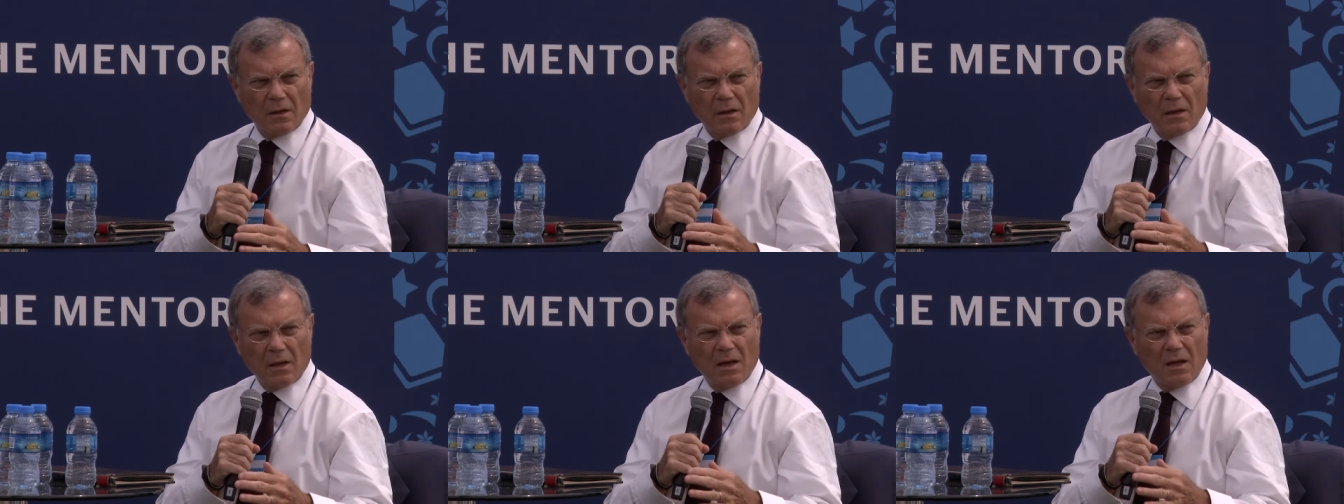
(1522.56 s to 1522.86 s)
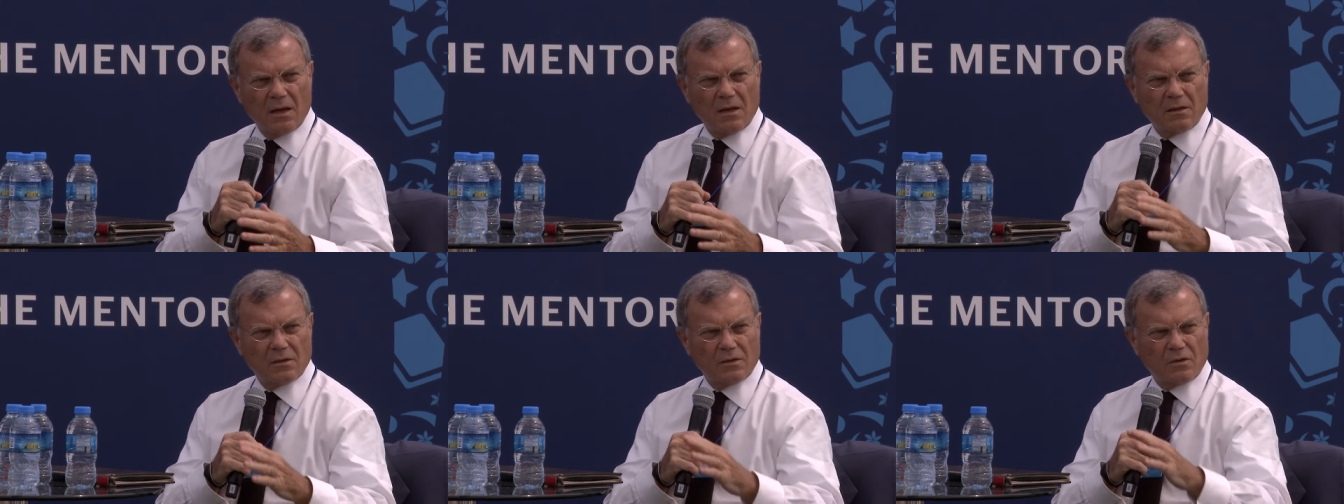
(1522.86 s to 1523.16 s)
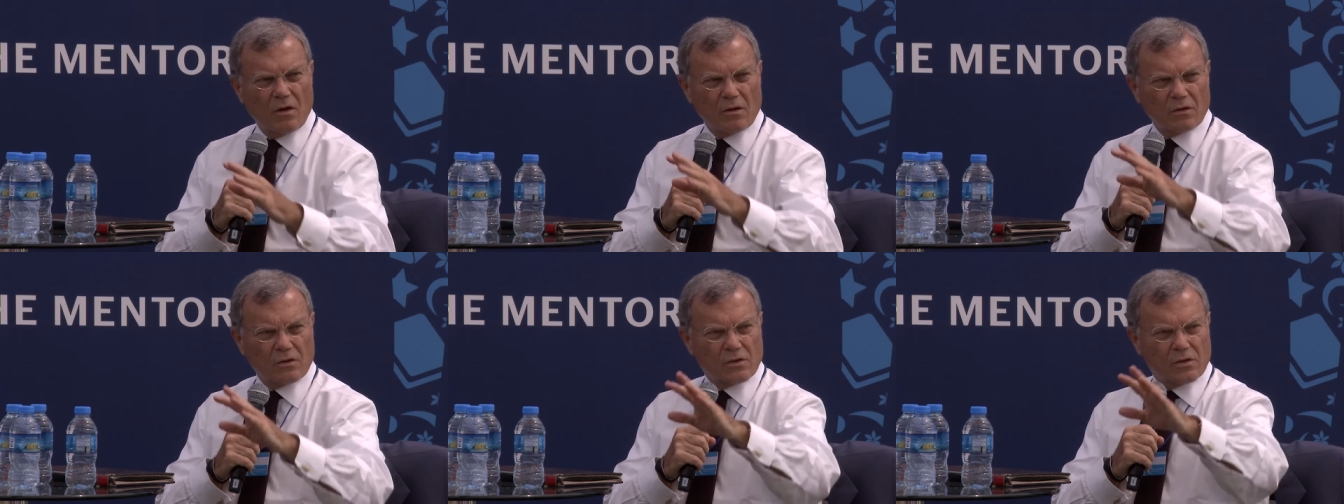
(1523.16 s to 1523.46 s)
He's
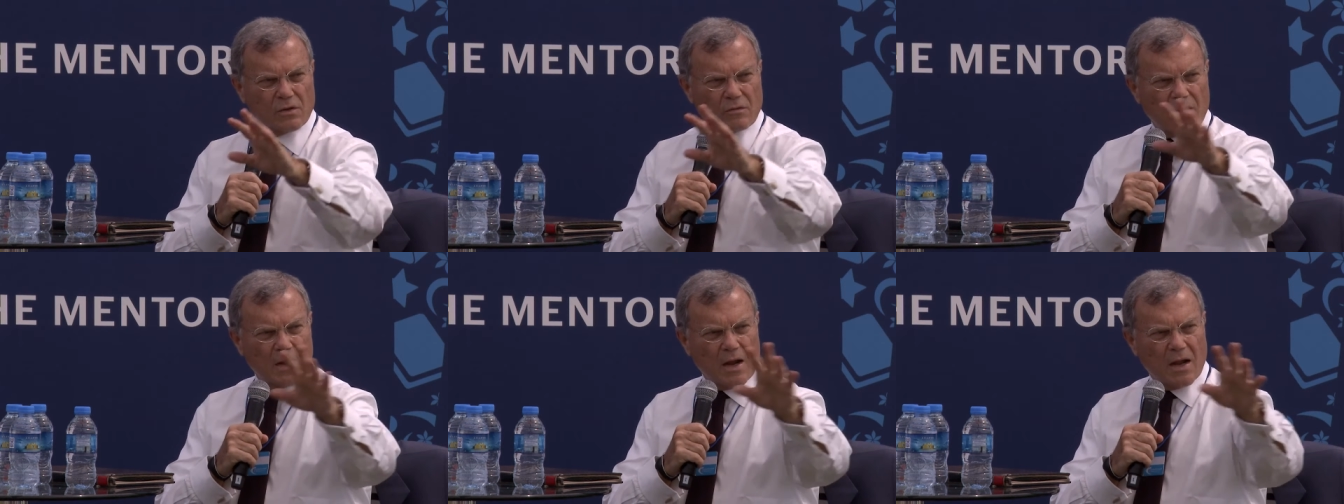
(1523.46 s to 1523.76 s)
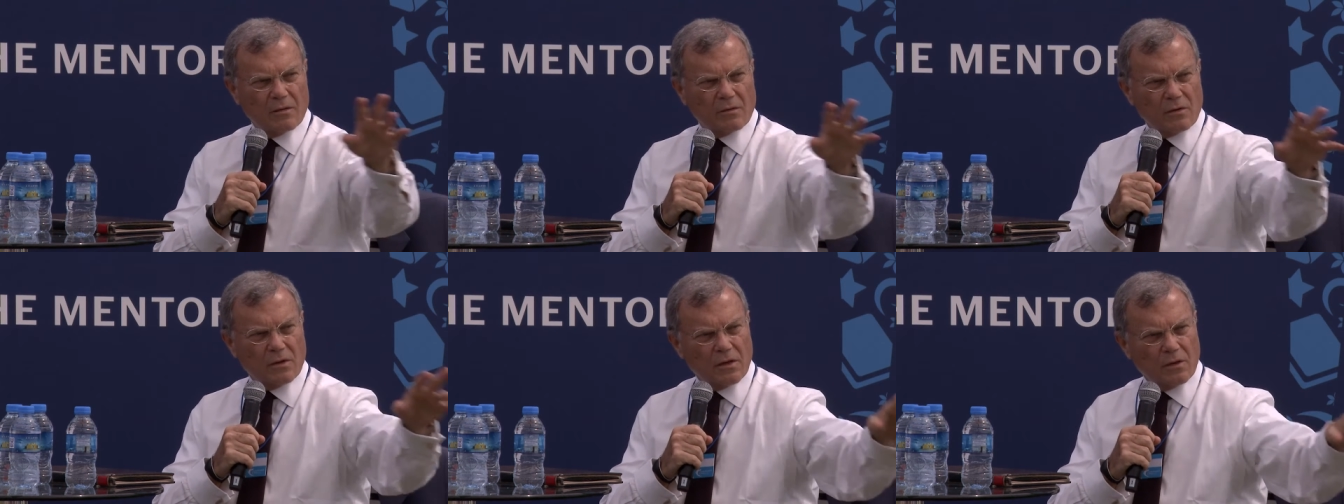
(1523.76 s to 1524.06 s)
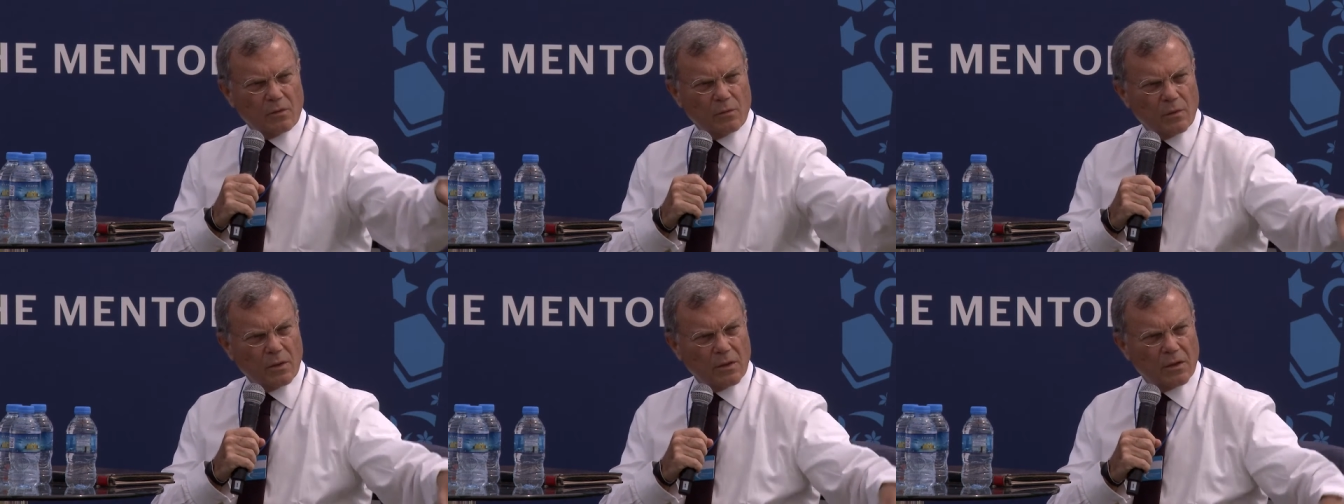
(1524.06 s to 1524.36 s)
not
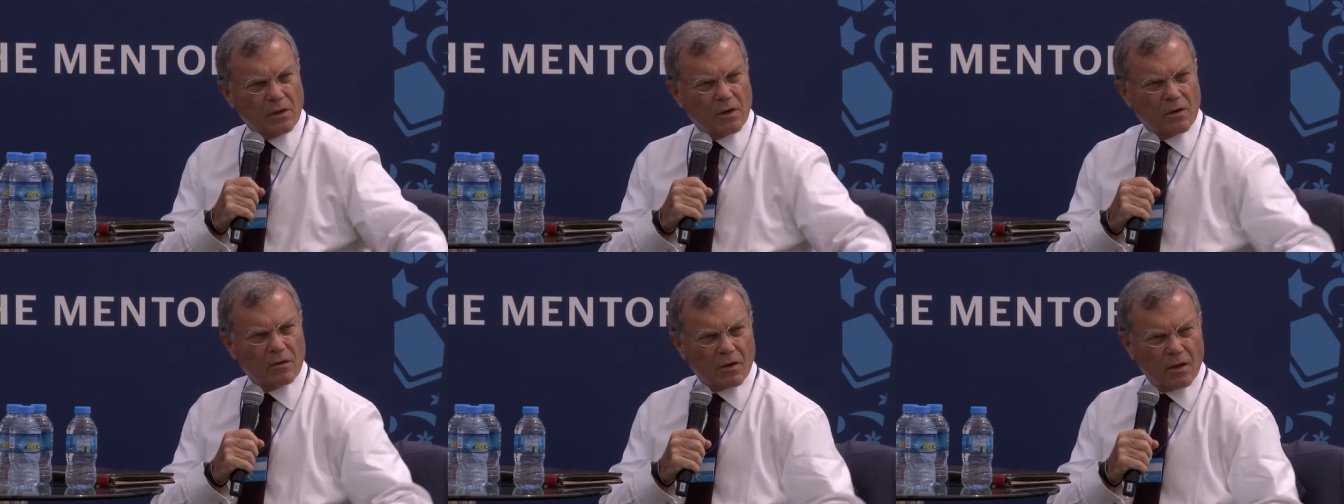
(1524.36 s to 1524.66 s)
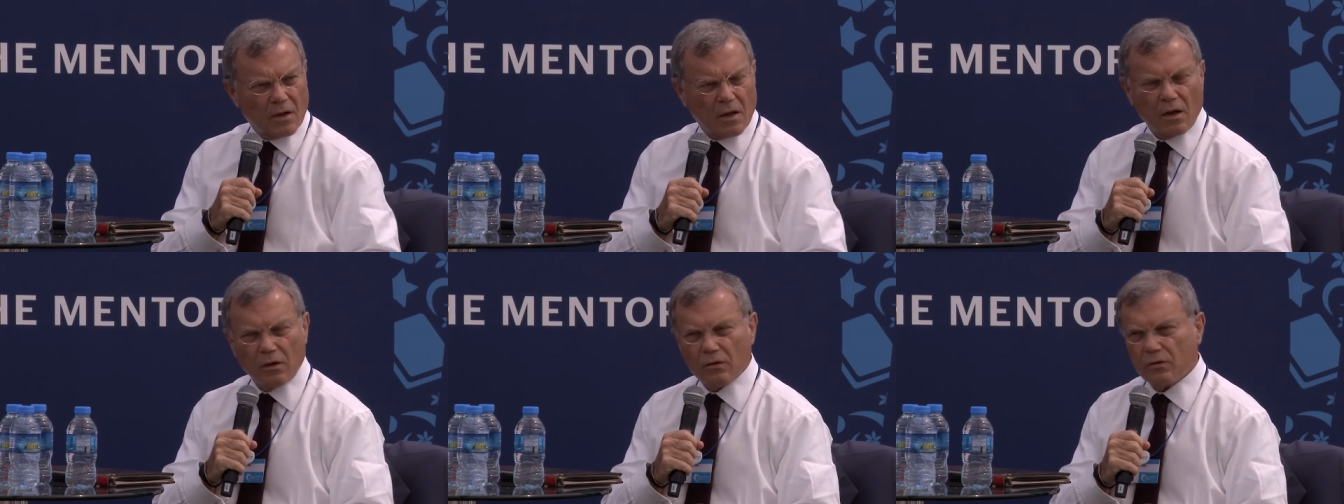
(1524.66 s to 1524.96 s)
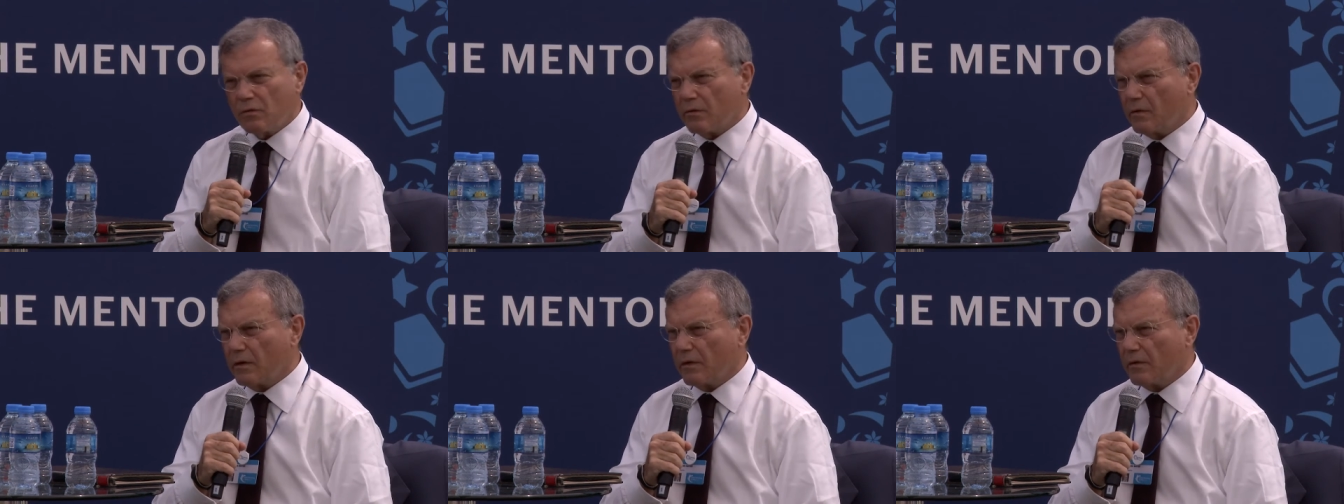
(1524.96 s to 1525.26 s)
surrounded with a
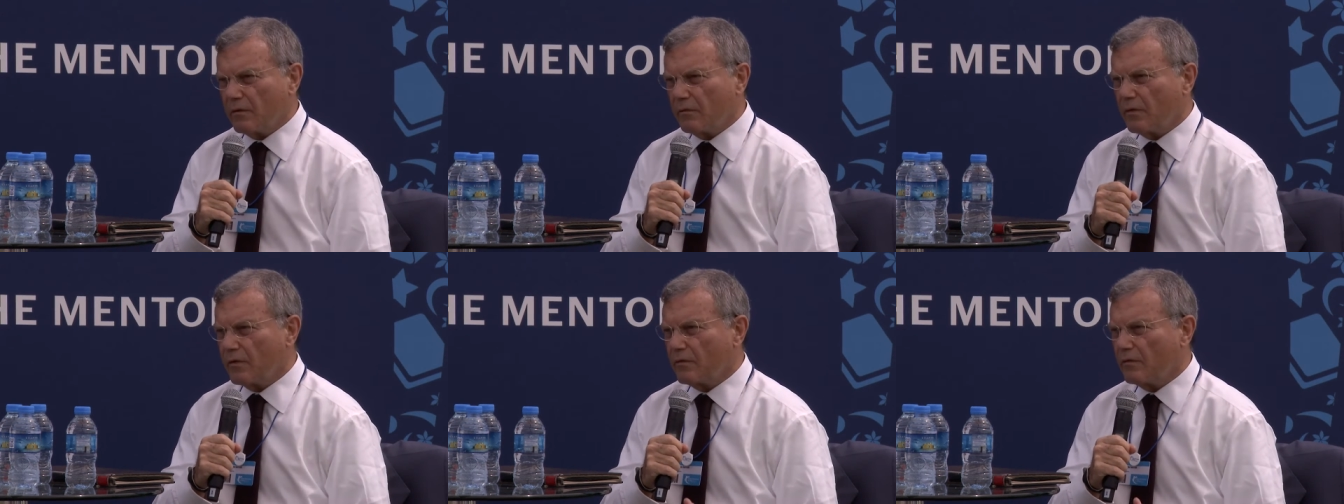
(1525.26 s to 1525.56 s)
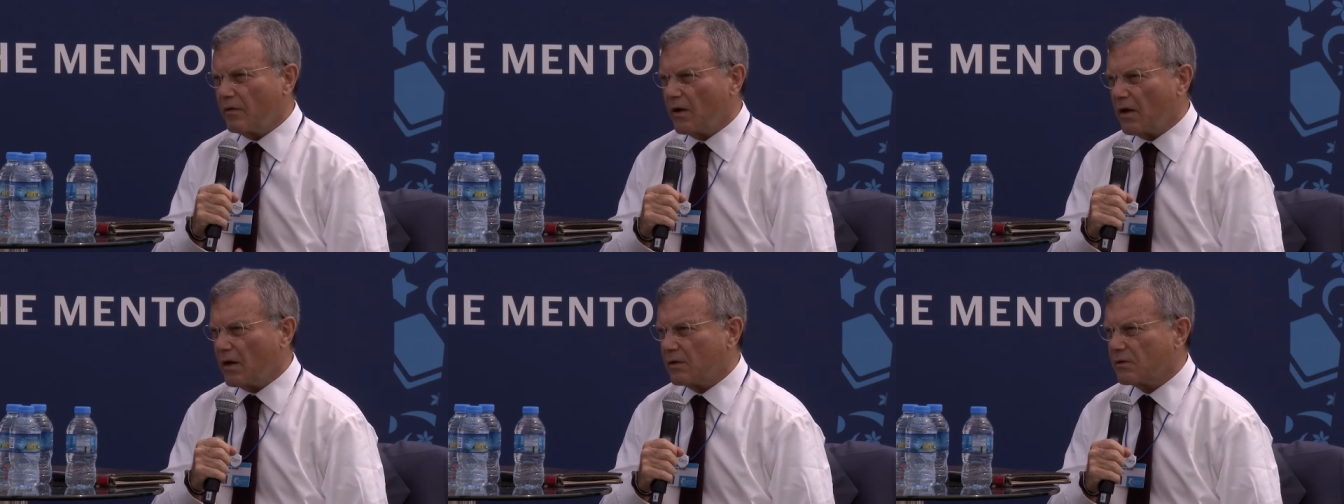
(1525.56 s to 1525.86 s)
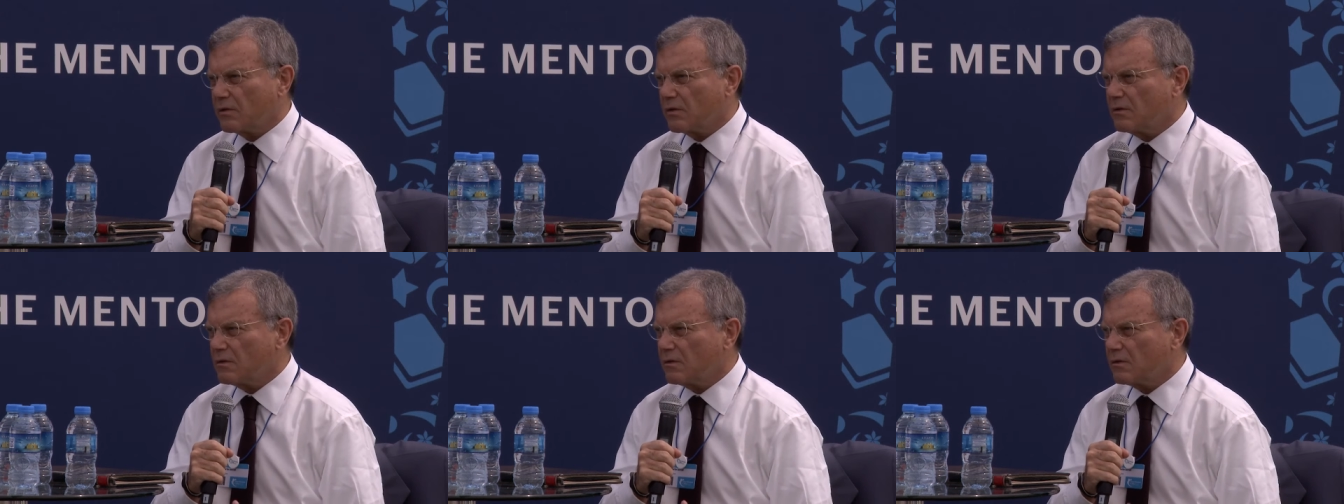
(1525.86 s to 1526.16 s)
coterie of
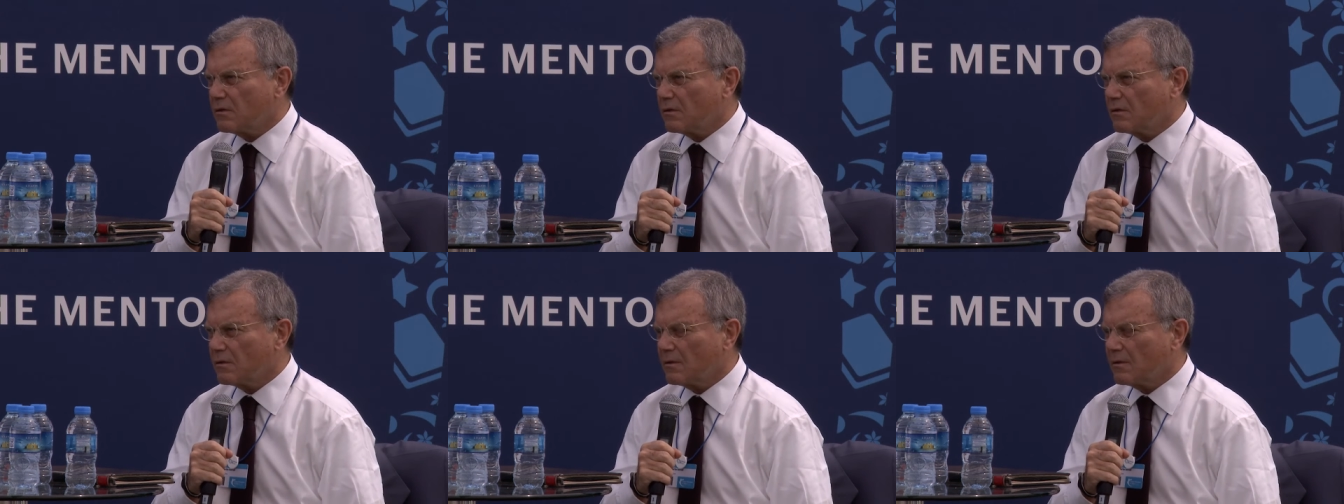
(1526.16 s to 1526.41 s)
advisors.